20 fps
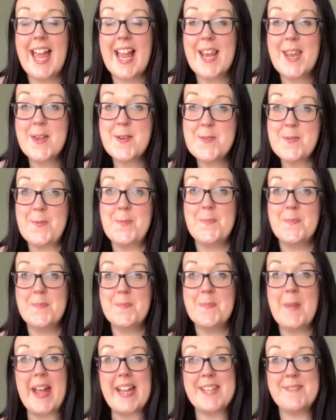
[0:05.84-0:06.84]
Hello,
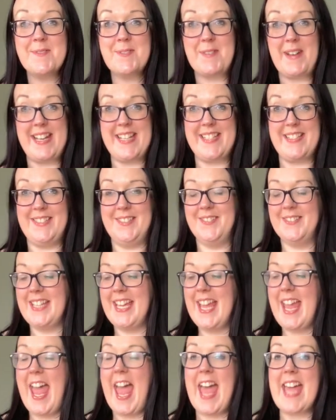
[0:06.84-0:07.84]
my name's Rachel
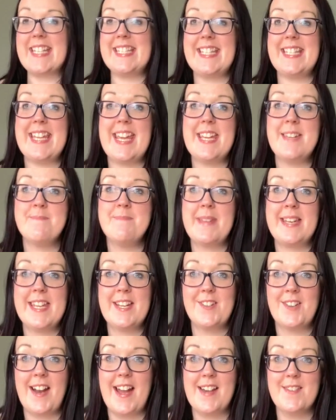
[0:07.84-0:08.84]
and today on Mini
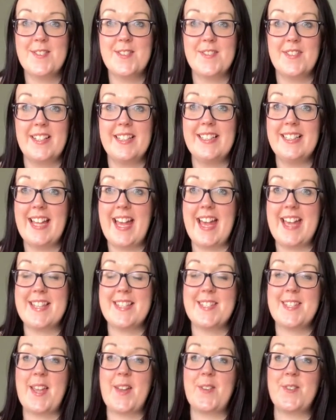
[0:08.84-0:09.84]
Crafts for Little
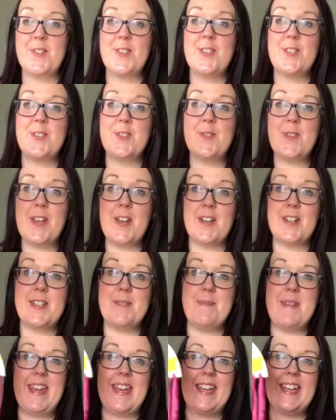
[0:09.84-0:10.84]
Hands I'm going to show you how
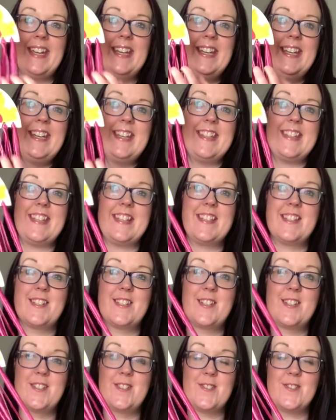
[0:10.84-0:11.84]
to make this
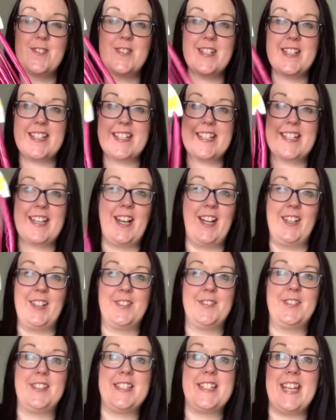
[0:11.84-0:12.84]
gorgeous
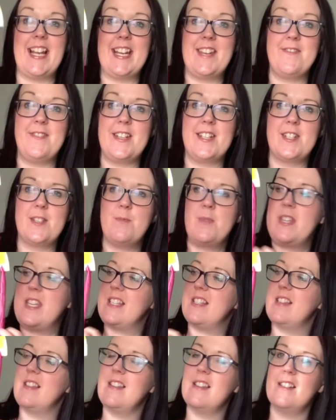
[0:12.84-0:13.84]
colourful jellyfish with
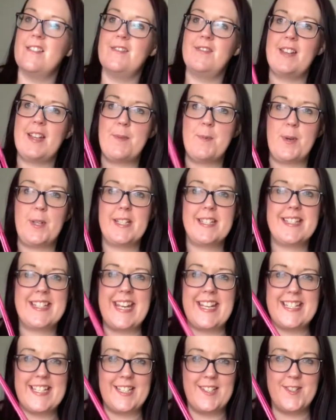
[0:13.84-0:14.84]
these lovely woolen
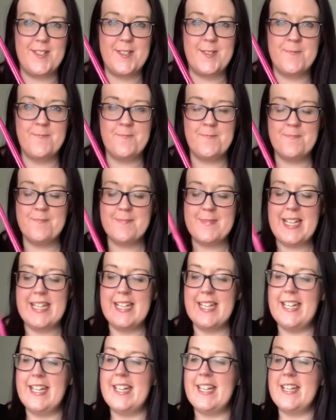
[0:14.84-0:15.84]
tentacles.
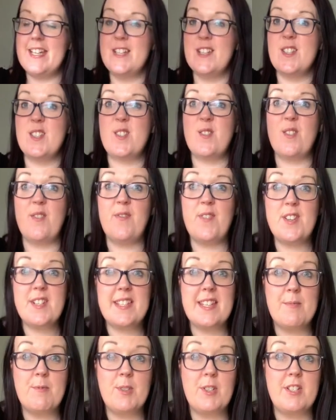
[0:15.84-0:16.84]
So the first
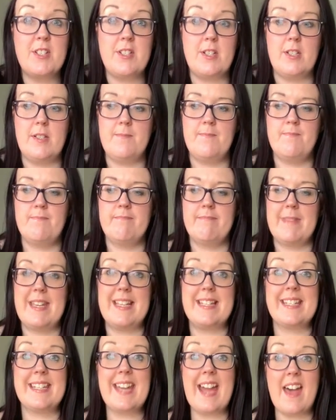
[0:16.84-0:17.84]
thing we're going to do
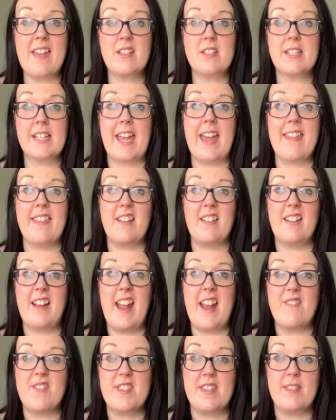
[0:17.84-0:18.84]
is gather together
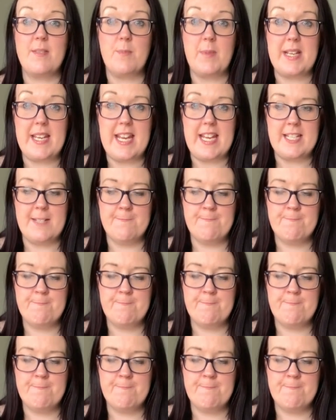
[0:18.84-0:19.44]
everything that we need.